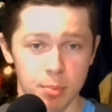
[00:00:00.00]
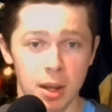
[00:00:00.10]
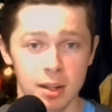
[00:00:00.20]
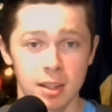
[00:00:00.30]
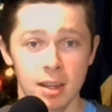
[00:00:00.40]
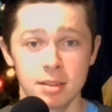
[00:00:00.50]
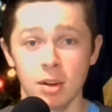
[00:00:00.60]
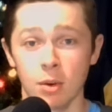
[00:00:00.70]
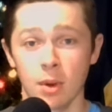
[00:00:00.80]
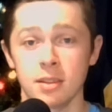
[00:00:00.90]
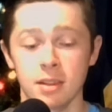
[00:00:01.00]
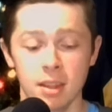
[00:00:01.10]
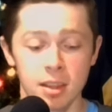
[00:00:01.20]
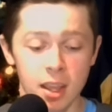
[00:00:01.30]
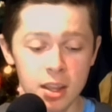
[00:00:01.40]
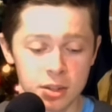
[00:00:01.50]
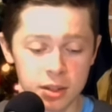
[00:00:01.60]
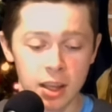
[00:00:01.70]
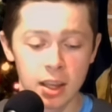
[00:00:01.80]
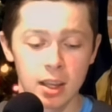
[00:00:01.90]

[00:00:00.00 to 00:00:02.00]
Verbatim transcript: podcast here on Rising to the Occasion.